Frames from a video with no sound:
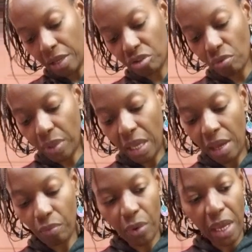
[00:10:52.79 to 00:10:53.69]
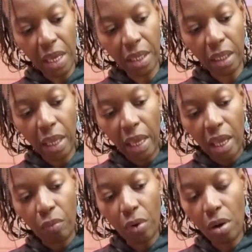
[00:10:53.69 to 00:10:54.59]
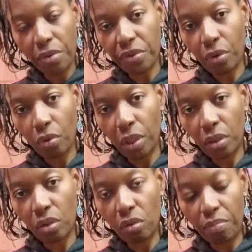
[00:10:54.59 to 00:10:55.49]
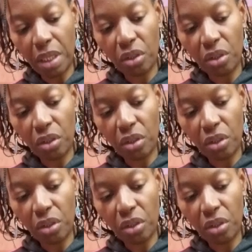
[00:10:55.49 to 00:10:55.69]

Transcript: So we got red, and we're also going to be